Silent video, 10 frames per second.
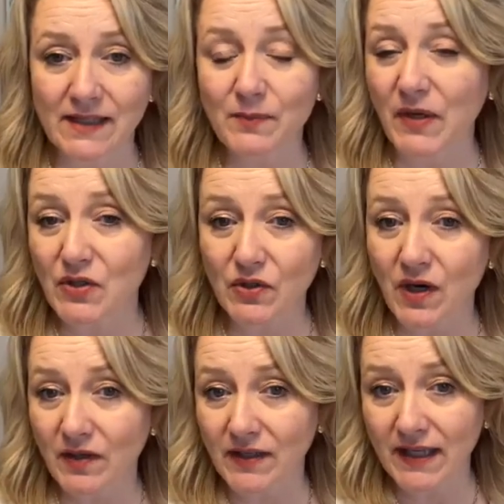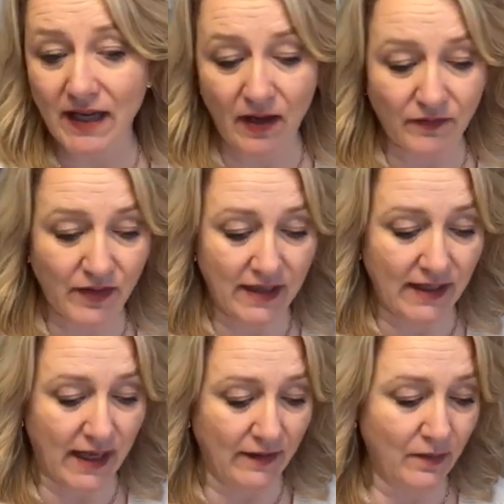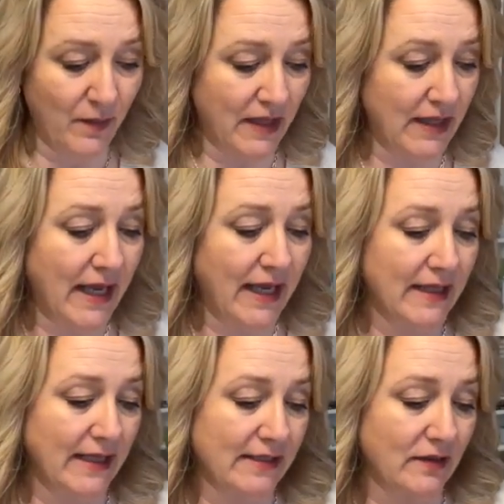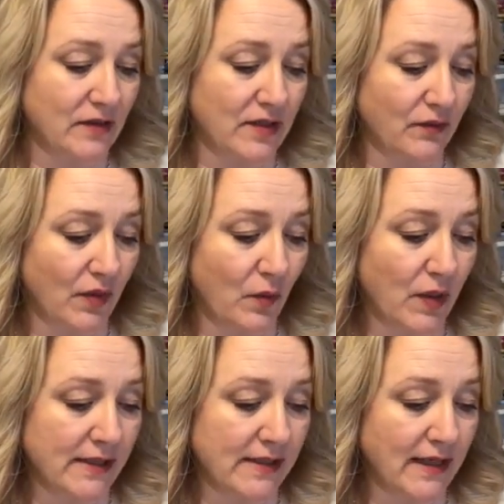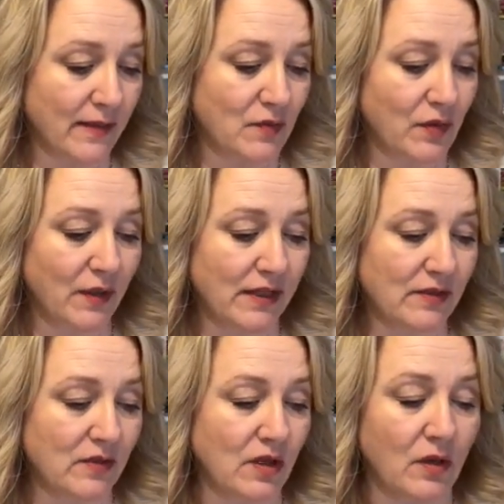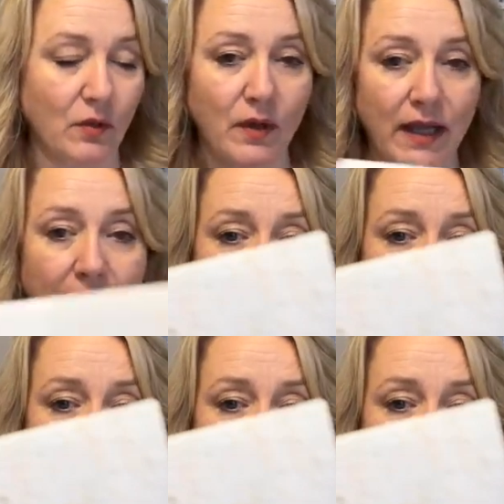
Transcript: special card kit I offered at the end of the month. These are different ones that I'm doing. So